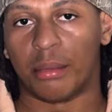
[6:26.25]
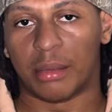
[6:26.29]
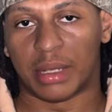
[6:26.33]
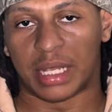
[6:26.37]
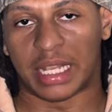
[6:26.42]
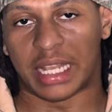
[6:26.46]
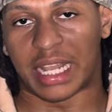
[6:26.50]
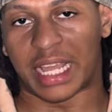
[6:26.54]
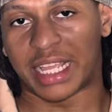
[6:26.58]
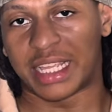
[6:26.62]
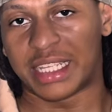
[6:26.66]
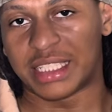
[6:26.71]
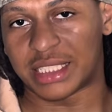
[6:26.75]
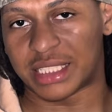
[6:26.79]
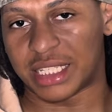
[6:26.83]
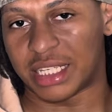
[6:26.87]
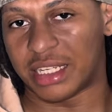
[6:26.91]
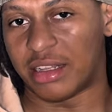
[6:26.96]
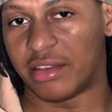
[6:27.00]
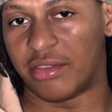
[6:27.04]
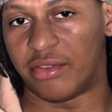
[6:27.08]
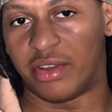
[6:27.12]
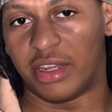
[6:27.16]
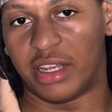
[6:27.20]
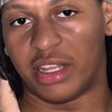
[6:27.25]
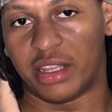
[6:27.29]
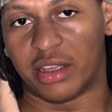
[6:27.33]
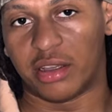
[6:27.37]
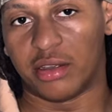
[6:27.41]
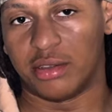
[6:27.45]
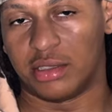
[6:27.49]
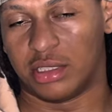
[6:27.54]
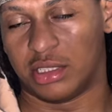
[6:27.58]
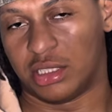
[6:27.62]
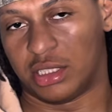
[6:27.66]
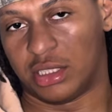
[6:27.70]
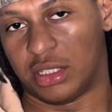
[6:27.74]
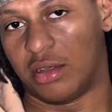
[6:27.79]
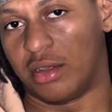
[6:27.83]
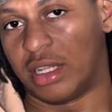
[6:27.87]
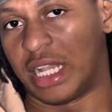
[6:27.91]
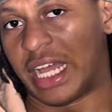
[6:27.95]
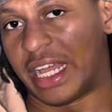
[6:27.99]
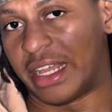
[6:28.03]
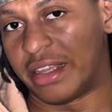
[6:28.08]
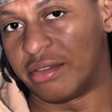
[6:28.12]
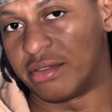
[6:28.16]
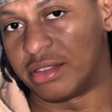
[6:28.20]
Like he said in the videos, it's your
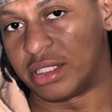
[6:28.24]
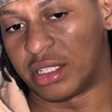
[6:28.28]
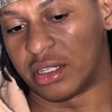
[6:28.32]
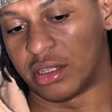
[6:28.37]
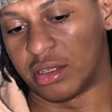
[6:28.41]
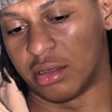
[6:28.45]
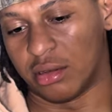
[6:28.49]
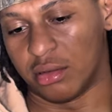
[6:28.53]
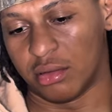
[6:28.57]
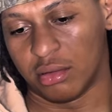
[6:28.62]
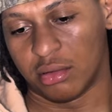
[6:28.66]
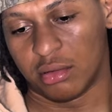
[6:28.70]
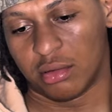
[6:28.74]
life, so